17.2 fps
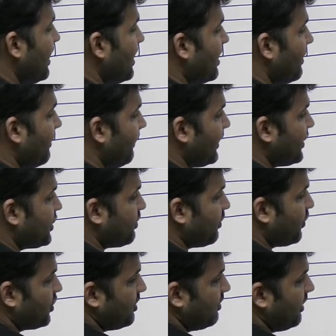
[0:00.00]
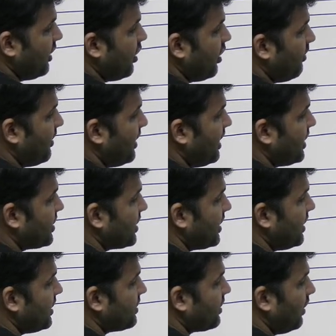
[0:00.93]
The first possible combination
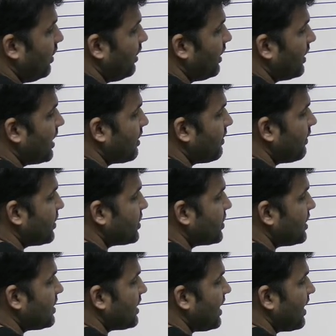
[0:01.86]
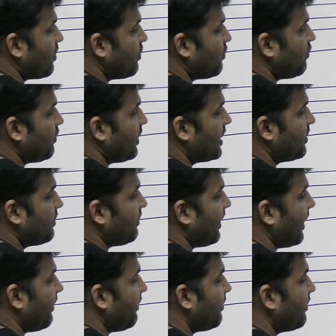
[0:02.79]
is all the questions are of worth
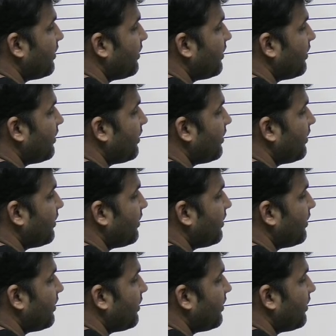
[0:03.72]
5.